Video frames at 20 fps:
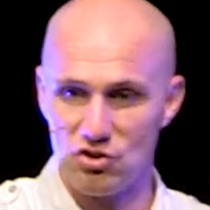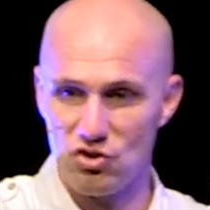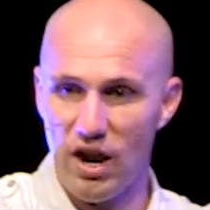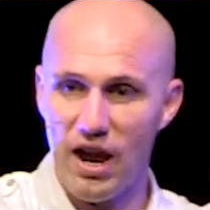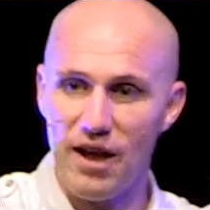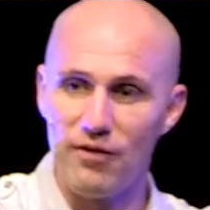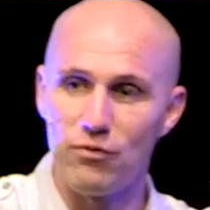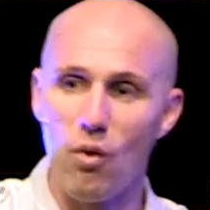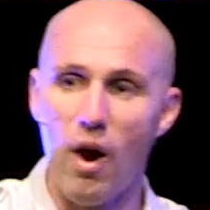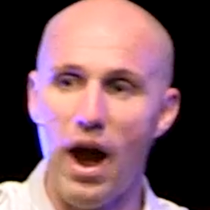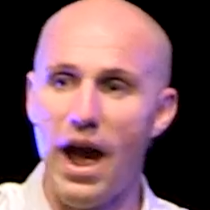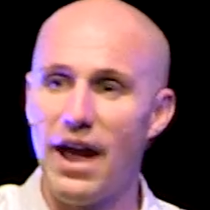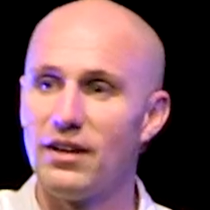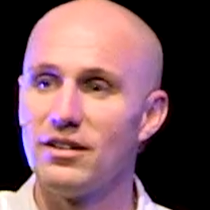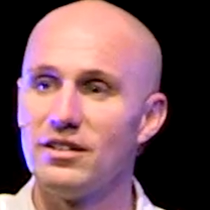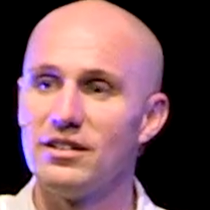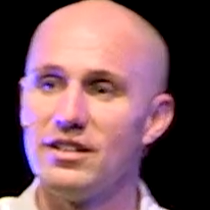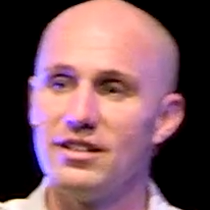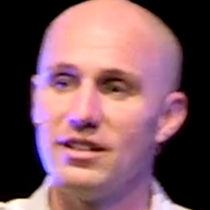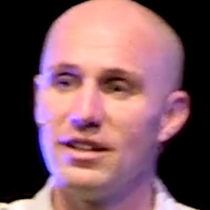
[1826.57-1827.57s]
drive
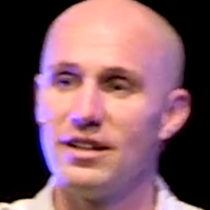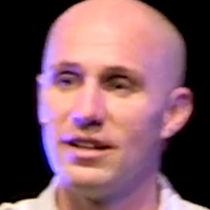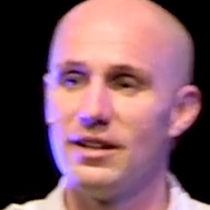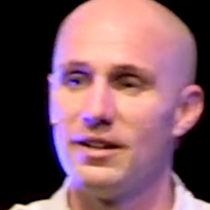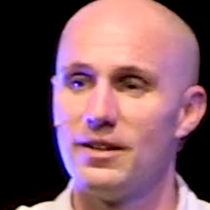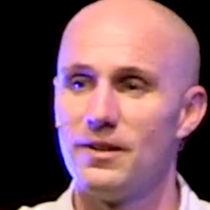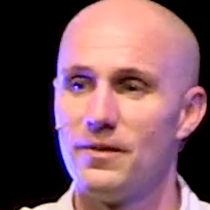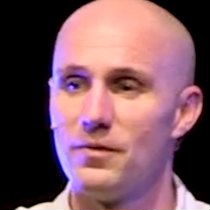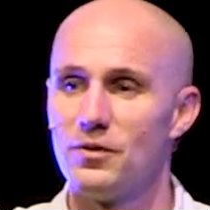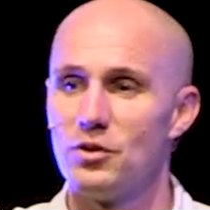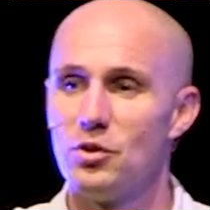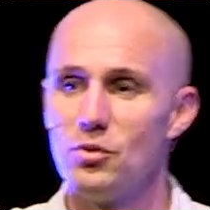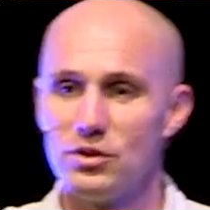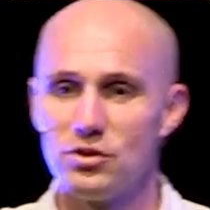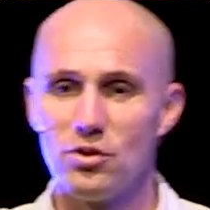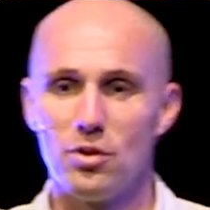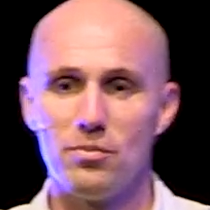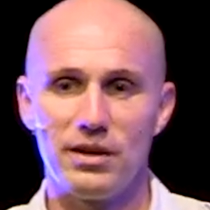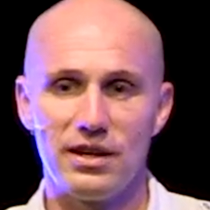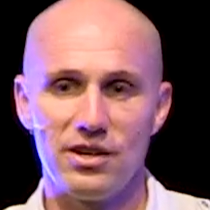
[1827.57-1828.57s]
wildly. You would
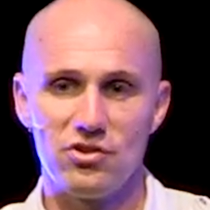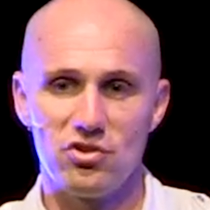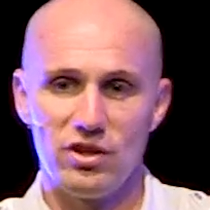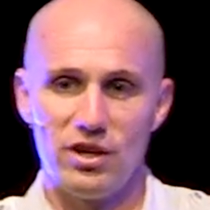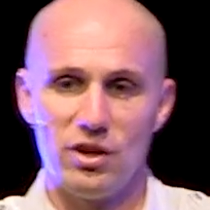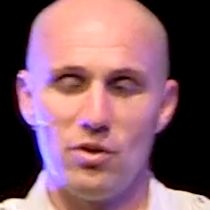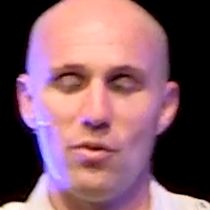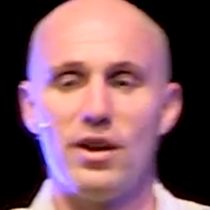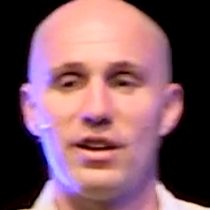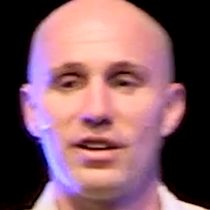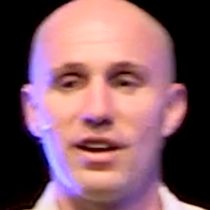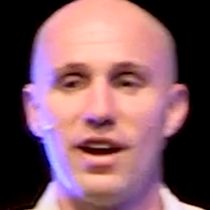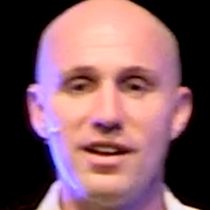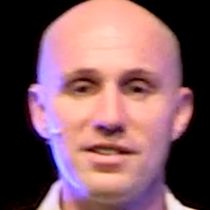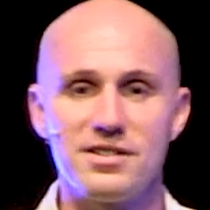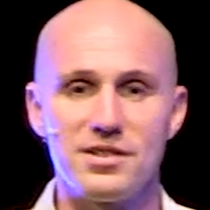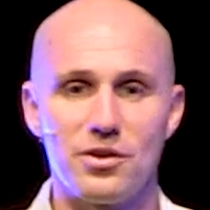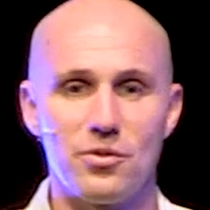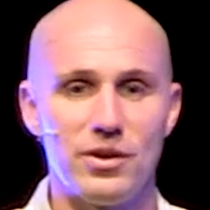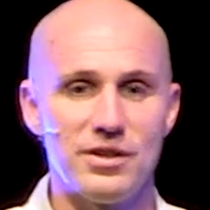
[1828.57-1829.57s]
do it because you didn't want a
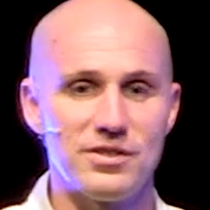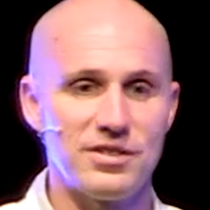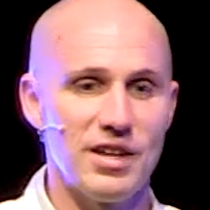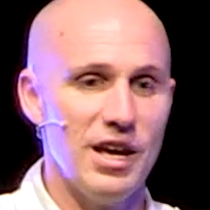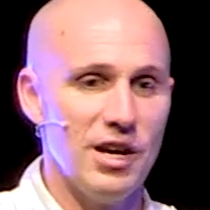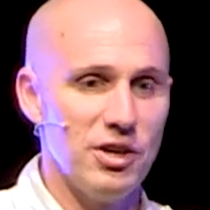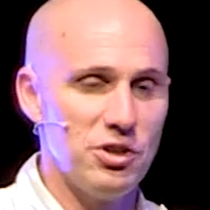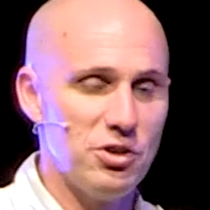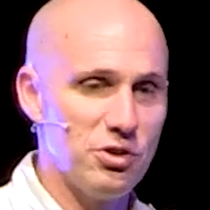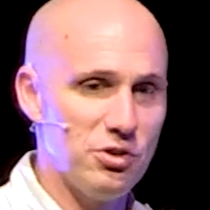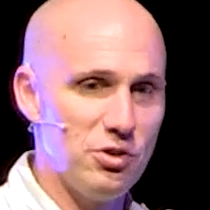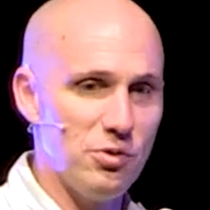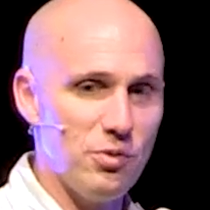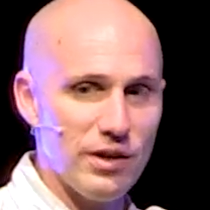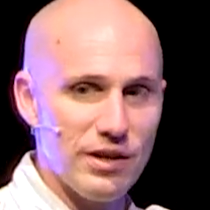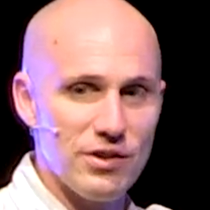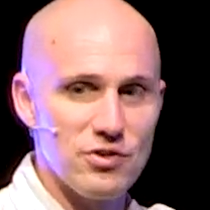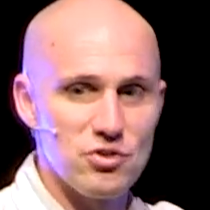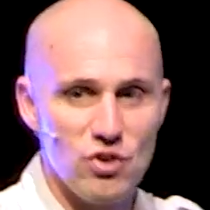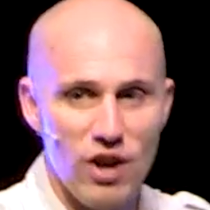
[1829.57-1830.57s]
consequence. You, you
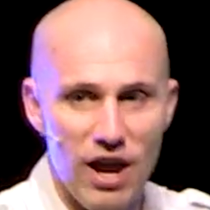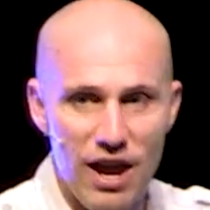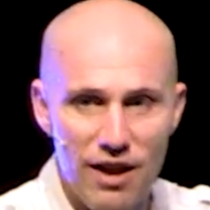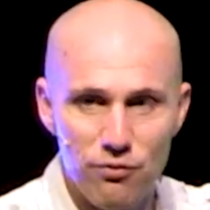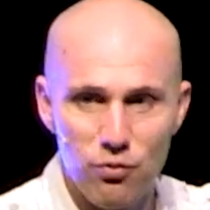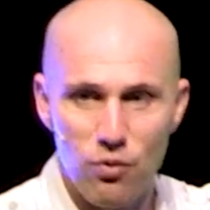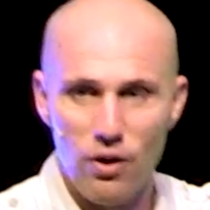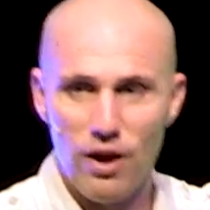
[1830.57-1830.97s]
wouldn't drive